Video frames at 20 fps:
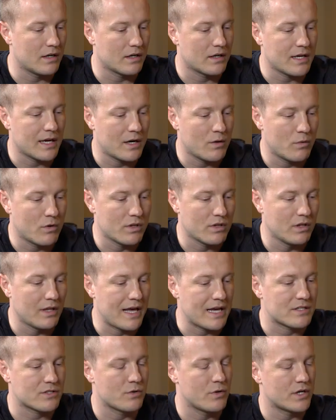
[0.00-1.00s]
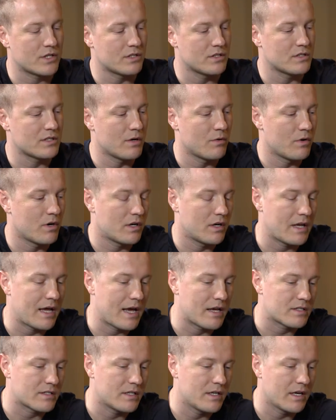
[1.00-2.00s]
kind of one of the last questions I wanted to
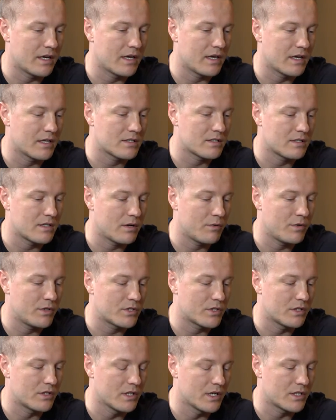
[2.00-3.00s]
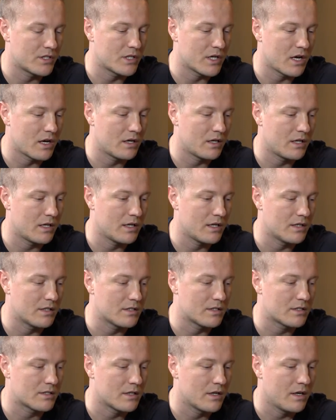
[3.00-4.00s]
ask you, I guess, that we should touch on
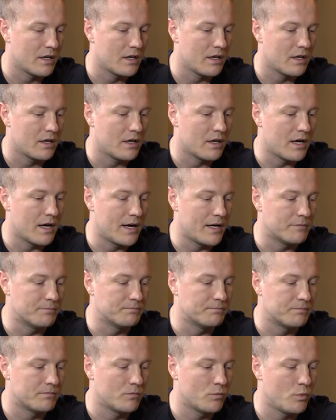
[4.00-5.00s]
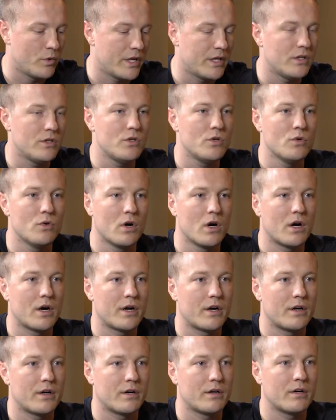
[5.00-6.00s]
is when you
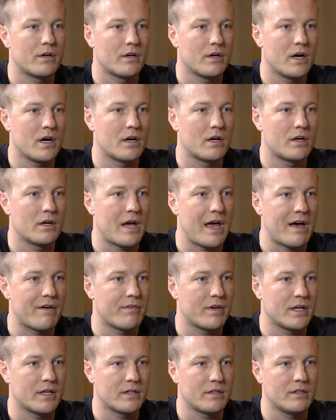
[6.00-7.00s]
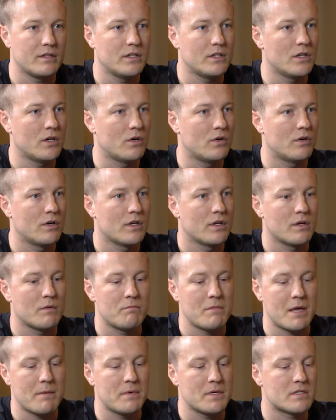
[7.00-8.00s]
are having, you know,
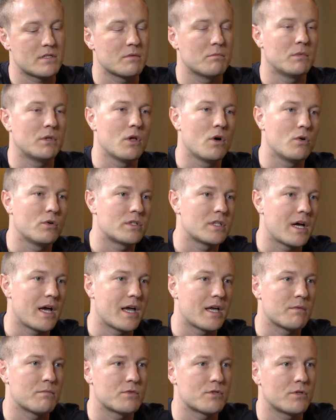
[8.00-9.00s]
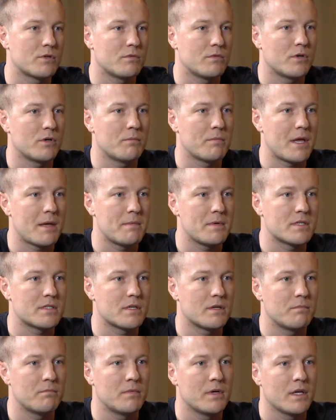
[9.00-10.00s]
maybe some low times or maybe
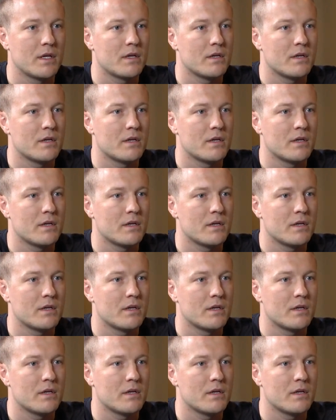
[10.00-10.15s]
some